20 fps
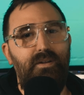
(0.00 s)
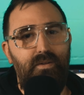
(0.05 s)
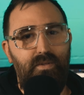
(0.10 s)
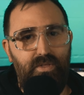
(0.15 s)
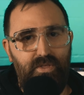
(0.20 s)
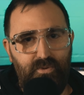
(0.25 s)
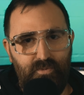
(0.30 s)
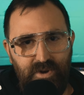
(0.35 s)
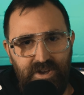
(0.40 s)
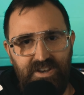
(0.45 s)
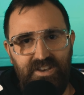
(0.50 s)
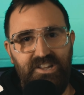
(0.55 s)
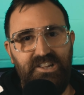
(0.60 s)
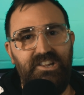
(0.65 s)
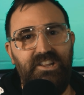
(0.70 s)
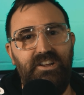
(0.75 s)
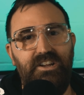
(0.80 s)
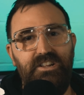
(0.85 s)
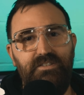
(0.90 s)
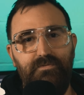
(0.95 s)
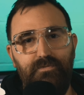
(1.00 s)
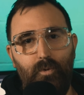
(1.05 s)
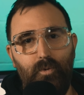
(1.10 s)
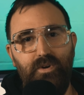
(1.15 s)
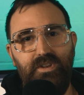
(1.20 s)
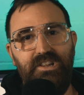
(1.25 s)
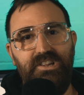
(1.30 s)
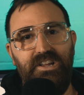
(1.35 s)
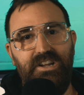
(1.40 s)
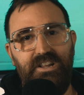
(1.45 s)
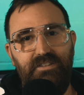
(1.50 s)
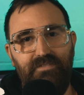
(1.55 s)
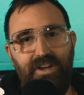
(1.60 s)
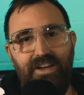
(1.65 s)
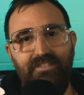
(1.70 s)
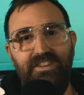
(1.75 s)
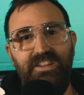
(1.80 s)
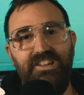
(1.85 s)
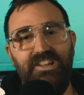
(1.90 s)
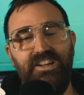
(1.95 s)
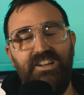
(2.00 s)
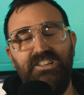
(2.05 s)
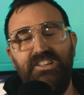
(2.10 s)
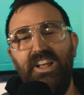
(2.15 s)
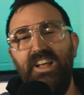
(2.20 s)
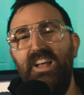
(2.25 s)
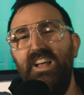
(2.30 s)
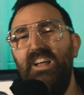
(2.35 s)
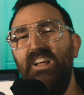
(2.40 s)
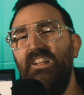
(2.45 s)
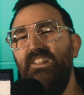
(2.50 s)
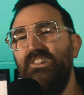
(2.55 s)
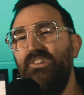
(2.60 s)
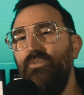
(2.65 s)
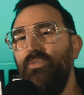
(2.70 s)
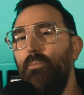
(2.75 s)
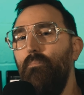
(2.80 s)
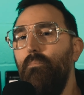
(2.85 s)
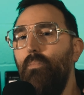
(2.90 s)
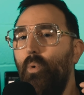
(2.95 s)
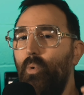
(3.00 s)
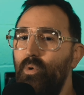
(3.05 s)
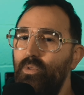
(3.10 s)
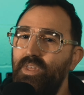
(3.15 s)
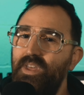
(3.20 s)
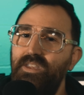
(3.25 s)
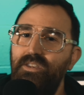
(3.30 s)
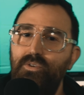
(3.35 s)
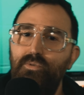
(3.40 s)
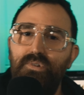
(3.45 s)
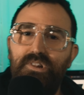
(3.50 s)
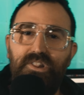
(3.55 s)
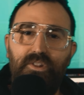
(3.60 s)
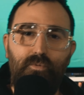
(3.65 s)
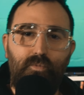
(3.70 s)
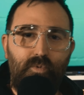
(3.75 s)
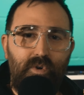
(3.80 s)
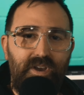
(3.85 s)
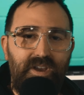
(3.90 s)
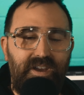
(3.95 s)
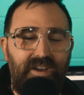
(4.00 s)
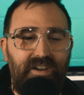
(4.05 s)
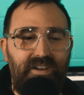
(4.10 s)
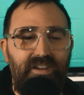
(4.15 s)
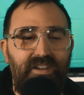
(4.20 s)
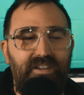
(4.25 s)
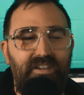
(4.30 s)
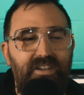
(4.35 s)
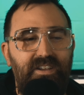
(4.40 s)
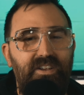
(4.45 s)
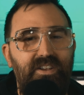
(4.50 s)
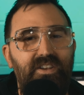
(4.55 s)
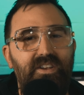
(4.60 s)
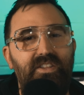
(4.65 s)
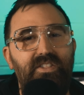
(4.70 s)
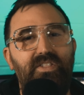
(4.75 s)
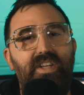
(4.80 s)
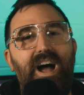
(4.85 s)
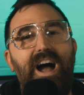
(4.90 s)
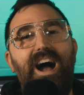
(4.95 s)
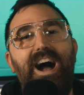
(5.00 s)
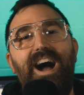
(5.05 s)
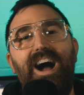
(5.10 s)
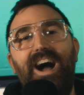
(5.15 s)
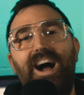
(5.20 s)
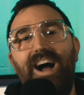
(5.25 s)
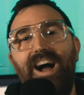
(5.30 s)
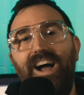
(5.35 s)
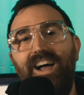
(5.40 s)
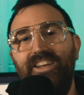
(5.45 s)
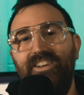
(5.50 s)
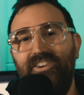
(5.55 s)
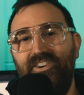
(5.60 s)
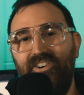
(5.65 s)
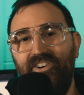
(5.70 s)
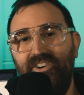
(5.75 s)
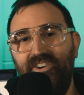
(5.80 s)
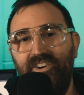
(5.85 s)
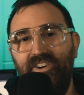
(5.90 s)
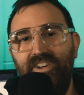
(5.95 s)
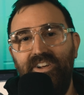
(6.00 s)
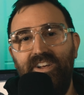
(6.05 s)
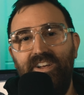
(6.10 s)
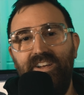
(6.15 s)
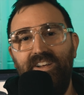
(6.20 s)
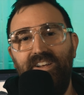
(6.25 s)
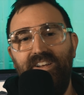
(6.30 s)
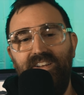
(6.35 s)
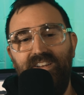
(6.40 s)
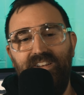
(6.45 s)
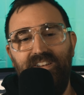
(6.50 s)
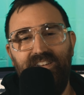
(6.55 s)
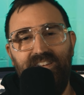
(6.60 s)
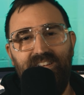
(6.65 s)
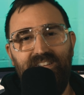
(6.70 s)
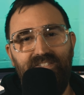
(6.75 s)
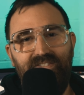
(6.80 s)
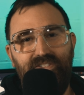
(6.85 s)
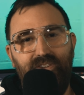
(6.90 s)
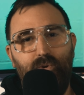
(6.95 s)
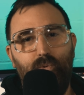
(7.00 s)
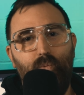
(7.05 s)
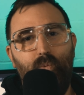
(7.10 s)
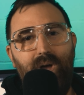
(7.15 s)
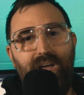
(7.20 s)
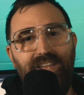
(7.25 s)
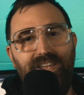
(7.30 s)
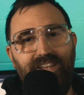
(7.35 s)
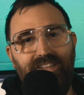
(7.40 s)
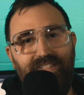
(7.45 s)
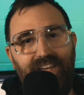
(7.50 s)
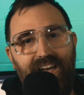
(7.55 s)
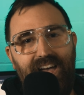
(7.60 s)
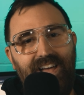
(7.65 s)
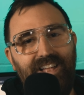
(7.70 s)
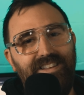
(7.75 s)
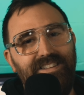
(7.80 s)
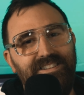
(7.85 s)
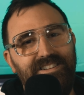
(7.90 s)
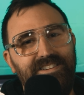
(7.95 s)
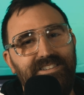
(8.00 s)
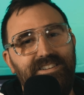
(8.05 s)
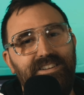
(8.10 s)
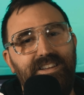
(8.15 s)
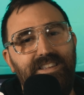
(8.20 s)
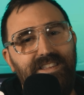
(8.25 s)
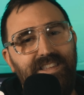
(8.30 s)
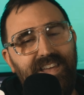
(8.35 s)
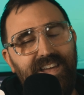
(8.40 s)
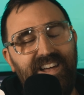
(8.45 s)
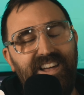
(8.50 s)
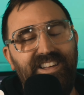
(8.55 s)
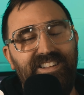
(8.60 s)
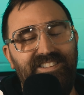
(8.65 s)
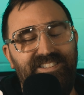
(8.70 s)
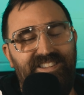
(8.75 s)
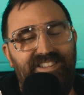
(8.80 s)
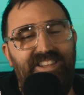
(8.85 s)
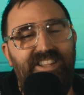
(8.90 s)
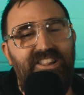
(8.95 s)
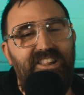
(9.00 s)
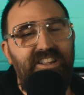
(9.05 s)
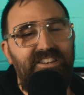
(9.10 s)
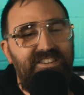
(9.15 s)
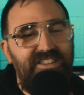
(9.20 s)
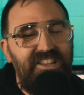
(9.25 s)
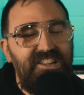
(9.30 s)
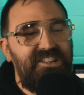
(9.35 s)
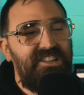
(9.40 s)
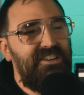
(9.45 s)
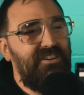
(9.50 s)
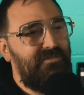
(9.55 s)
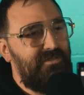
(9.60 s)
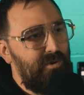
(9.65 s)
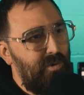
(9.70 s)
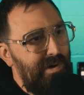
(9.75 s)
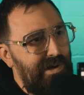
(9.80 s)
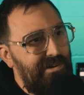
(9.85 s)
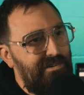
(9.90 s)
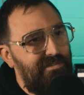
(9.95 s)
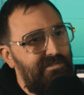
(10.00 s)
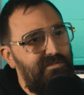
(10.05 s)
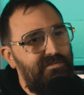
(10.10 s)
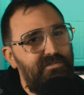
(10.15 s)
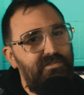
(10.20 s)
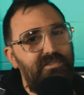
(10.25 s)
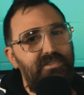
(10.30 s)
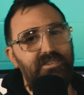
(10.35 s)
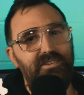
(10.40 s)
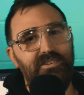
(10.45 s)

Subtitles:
3d6, 4d6, 5d6. So the more they use the ring, the higher they're weighing that. Yeah, it's a DC of 12,